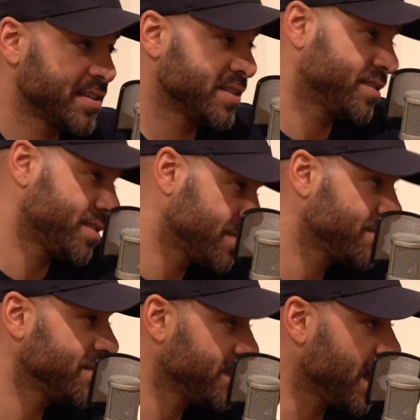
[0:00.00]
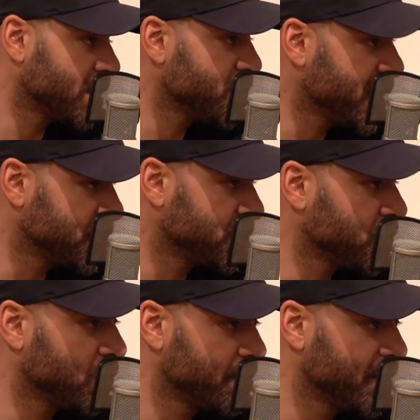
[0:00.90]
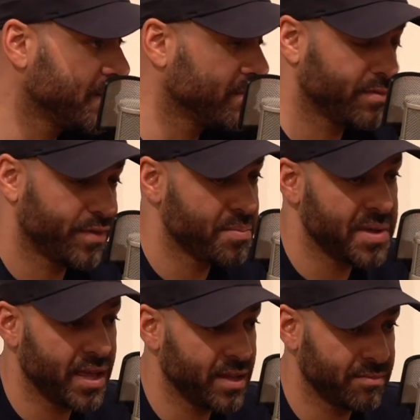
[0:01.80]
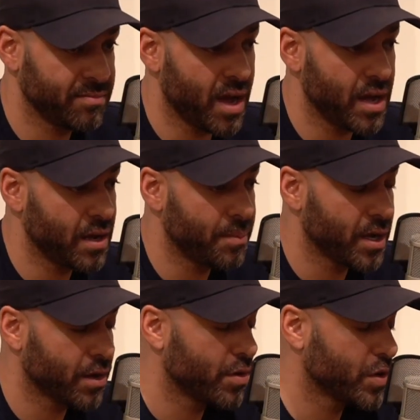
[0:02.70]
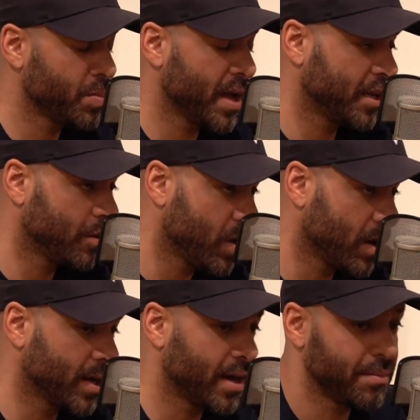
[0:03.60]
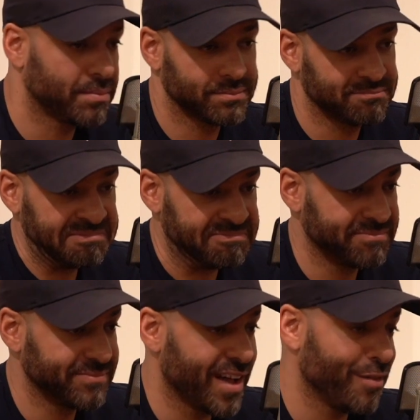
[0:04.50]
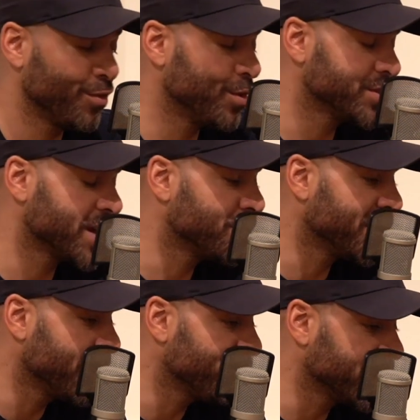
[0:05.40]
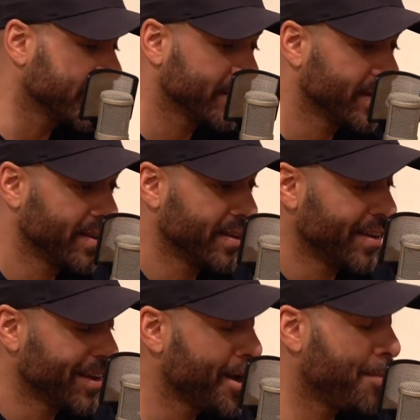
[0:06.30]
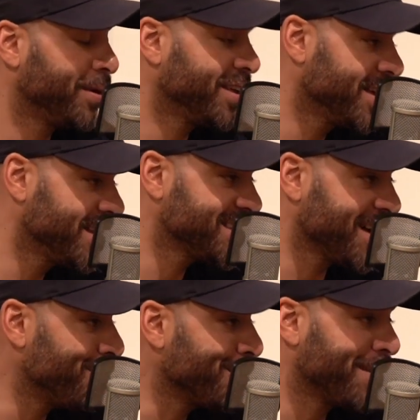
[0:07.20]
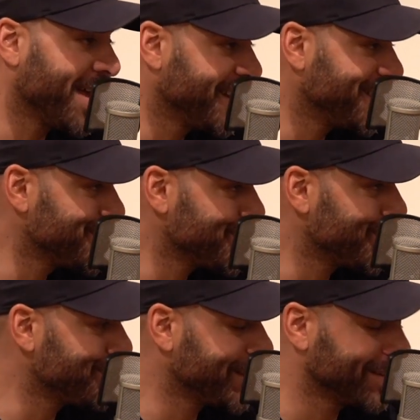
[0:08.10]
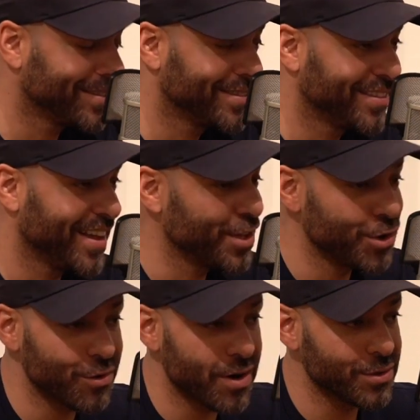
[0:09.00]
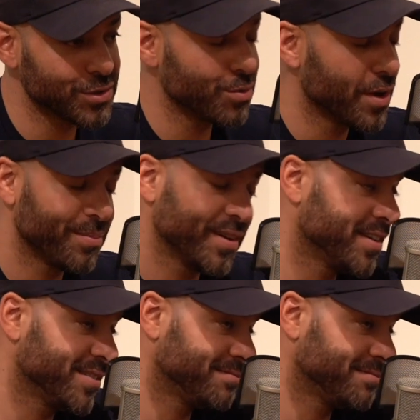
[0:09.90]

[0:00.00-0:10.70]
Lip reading: since last major tournament. For me, the highlight of my career is playing in the World Cup. I thought it was going to be every couple of years that I'll be playing in a tournament like Euros or what, but